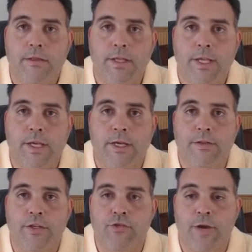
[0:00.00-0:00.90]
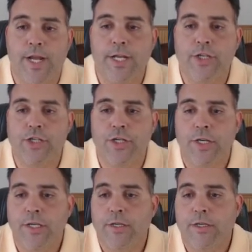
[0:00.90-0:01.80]
The drainage
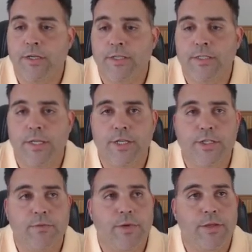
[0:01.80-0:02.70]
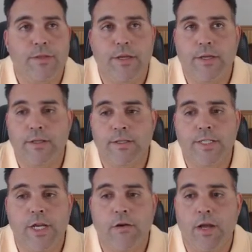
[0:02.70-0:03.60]
installation with the
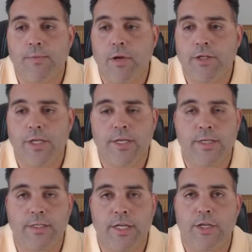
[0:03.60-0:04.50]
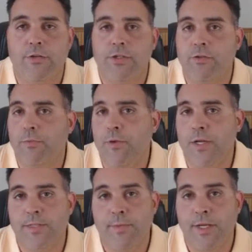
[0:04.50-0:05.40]
CRI project continues to
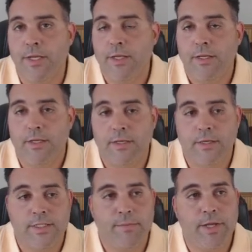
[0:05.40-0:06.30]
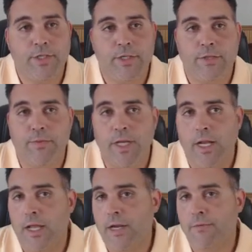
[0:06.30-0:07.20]
impress me. As I mentioned, we
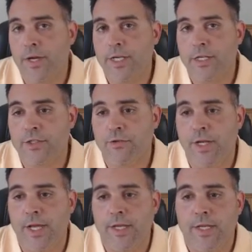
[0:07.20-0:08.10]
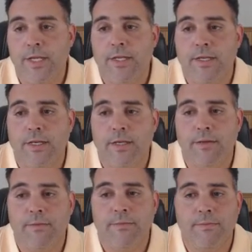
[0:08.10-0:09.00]
got a lot of rain yesterday.
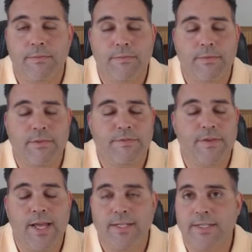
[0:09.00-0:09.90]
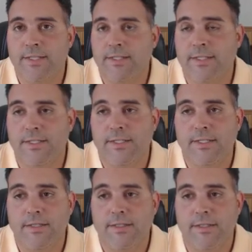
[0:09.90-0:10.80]
The fact is,
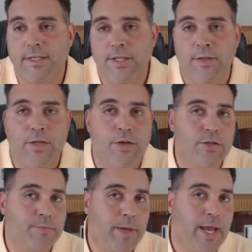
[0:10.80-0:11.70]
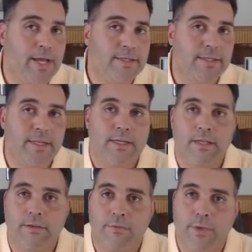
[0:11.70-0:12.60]
in years past,
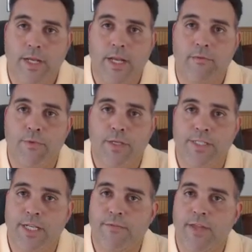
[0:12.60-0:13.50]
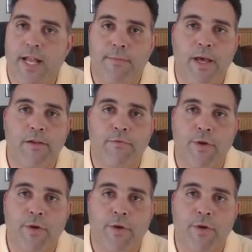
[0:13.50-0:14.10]
if we had received that amount of